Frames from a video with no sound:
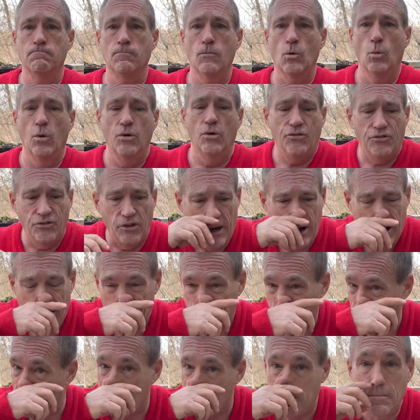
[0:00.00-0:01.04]
We're
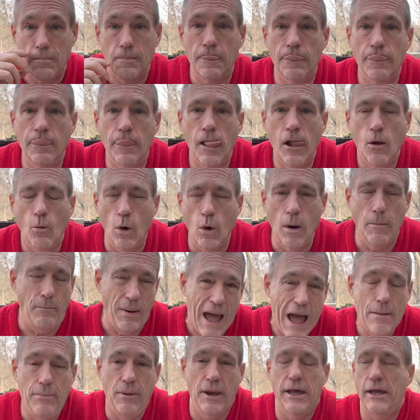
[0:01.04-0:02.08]
sinners. We're
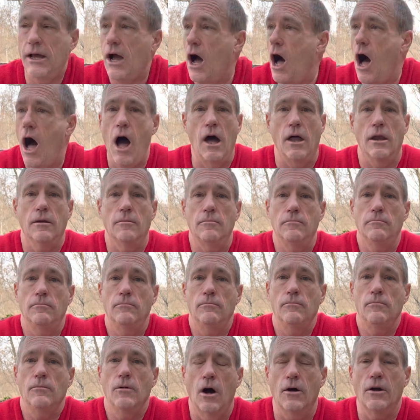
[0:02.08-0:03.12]
babbling on,
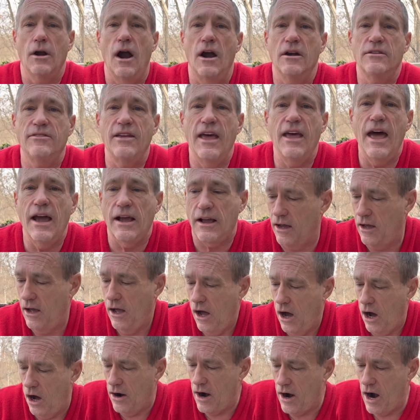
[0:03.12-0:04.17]
on our tech,
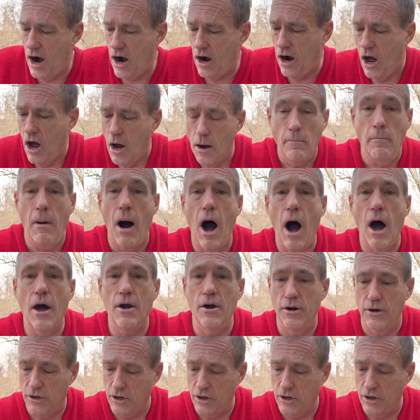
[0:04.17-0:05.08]
on our modern